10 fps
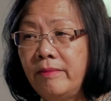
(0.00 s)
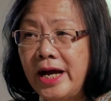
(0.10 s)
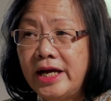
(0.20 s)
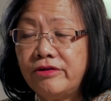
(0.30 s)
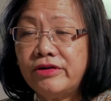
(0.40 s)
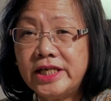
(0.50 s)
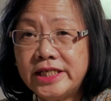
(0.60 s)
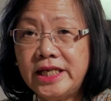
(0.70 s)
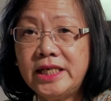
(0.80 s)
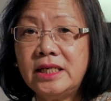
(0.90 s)
by
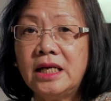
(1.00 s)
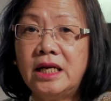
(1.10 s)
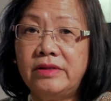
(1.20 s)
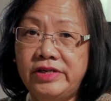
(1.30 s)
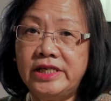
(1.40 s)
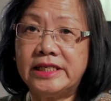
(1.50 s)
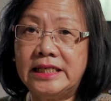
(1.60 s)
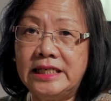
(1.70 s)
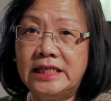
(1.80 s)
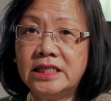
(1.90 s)
arresting these
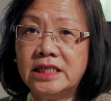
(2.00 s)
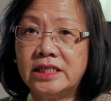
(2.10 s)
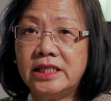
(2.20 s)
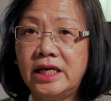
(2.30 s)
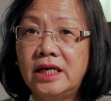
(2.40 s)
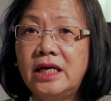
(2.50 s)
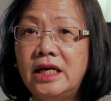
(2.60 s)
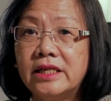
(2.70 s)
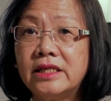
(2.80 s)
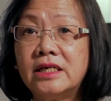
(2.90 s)
leaders,
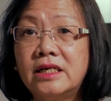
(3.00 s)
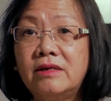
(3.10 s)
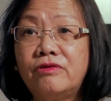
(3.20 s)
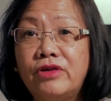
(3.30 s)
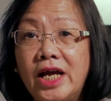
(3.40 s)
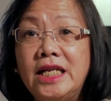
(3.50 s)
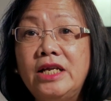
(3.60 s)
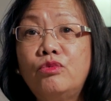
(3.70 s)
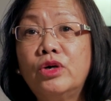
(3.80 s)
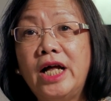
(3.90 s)
the
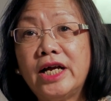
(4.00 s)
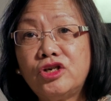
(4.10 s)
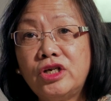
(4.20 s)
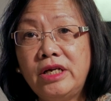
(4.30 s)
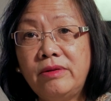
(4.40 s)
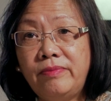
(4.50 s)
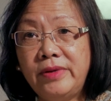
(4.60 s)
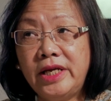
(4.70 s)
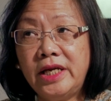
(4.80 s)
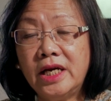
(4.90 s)
rally will actually
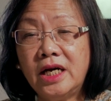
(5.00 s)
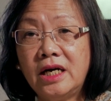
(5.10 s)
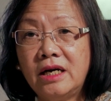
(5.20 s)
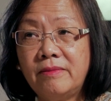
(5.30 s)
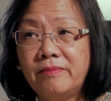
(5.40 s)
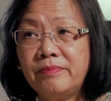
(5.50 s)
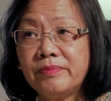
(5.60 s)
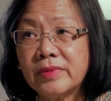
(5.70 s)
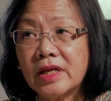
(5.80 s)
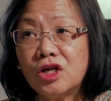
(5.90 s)
be
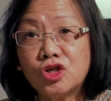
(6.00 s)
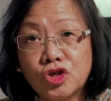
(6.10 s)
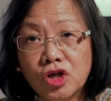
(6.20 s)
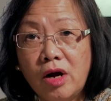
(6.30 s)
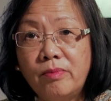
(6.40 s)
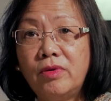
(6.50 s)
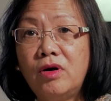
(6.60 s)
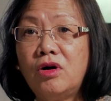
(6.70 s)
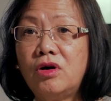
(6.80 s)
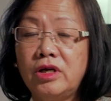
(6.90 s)

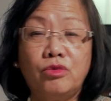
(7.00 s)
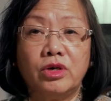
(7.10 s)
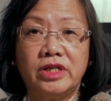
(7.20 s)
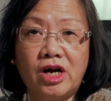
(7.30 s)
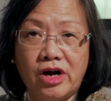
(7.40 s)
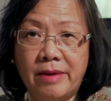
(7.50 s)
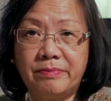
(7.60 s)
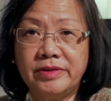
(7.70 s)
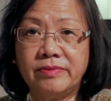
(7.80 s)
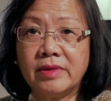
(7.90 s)
stopped or it will not
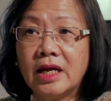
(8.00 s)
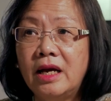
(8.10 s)
happen.